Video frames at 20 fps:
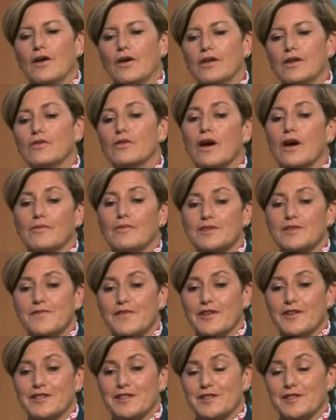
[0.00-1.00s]
Look, I was
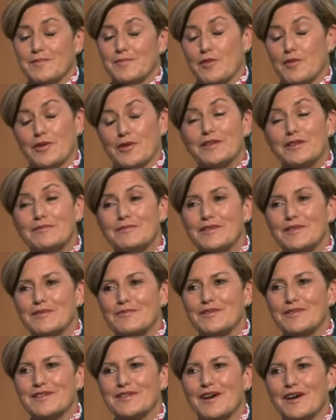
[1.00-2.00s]
very disappointed with the
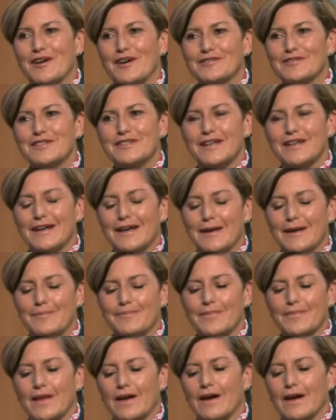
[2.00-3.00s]
result.
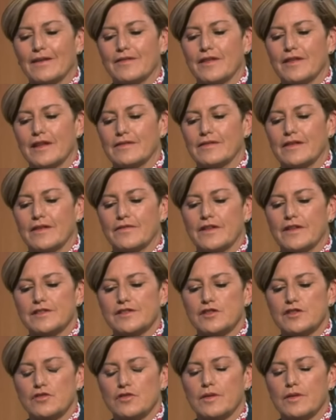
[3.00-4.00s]
I think that this
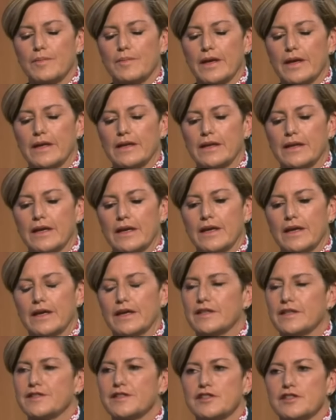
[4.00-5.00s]
should have been a
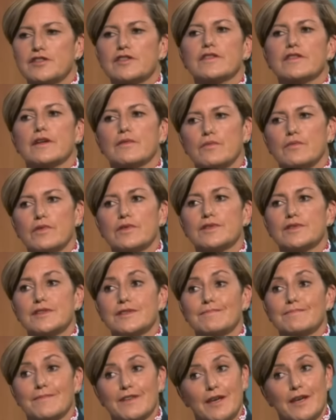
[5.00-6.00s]
decision that
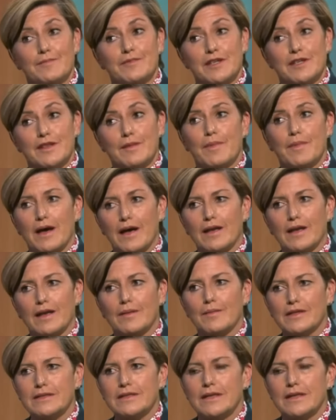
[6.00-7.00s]
was kept in the
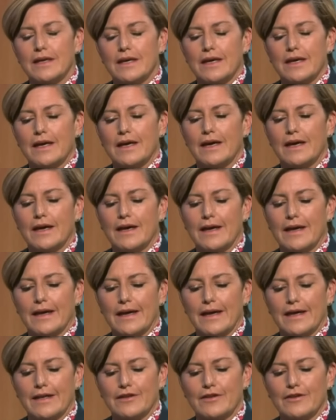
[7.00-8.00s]
Parliament.
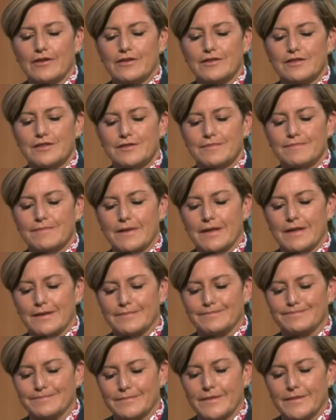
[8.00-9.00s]
And not,
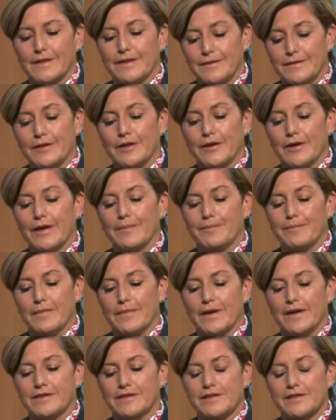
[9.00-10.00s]
you know,
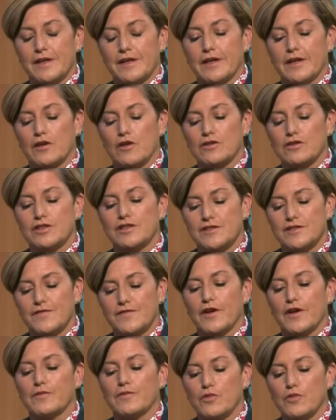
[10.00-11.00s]
a conscience
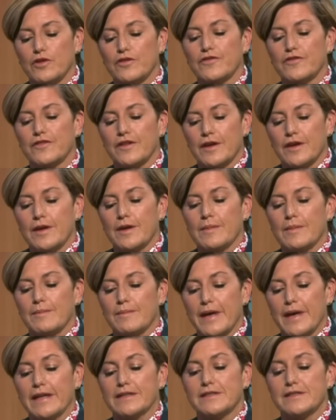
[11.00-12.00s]
vote would have
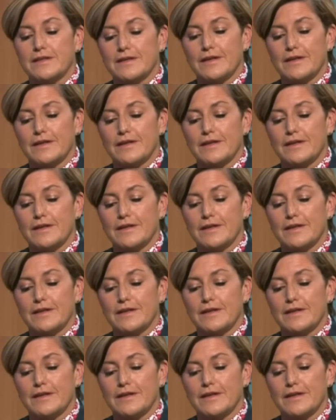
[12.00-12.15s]
meant